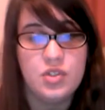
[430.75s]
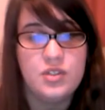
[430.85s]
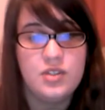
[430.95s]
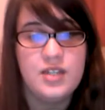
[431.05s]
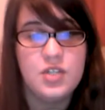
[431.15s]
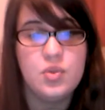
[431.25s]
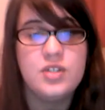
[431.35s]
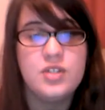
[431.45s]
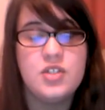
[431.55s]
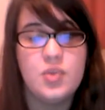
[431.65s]
sexual
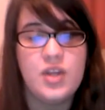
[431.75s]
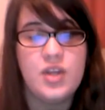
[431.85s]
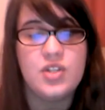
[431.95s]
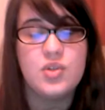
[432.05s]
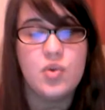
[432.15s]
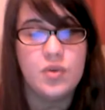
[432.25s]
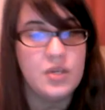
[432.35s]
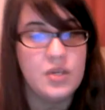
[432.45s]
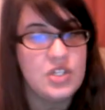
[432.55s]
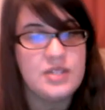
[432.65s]
situations or
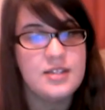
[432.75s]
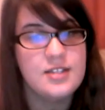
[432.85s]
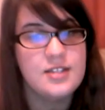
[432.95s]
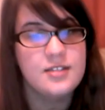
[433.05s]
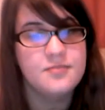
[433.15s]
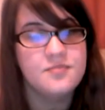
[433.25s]
emergencies.